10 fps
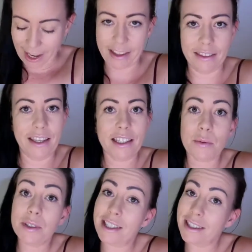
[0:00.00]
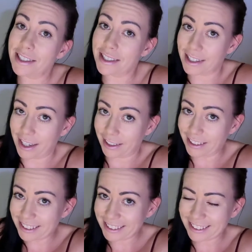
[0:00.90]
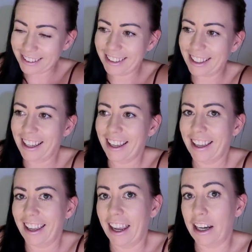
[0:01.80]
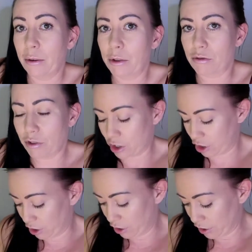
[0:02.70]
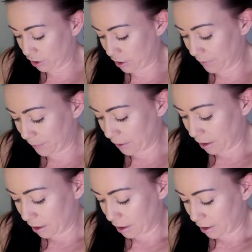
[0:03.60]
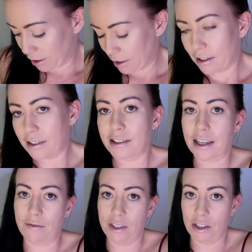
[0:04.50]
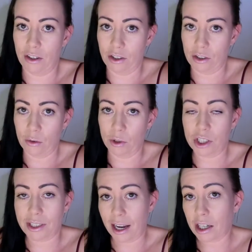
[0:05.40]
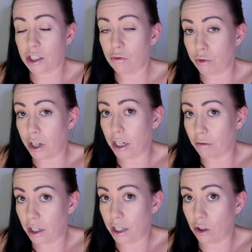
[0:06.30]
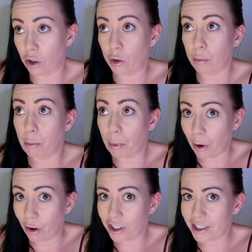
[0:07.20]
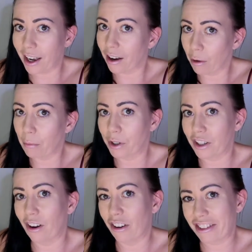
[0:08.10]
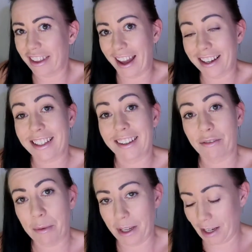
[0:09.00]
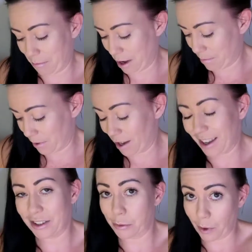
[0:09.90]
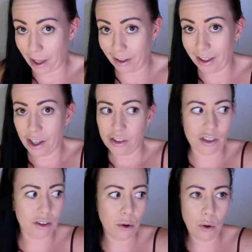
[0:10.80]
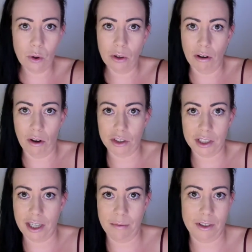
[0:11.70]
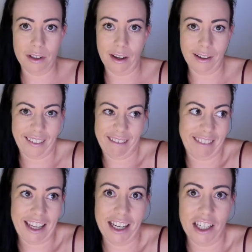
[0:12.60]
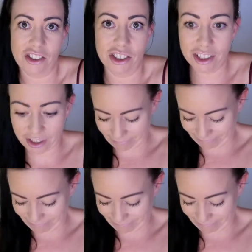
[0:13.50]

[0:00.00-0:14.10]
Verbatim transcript: And this was in the sale, and it was reduced to $70, which is actually really good, but I got money off that for being a member as well. So the whole lot came to like $80,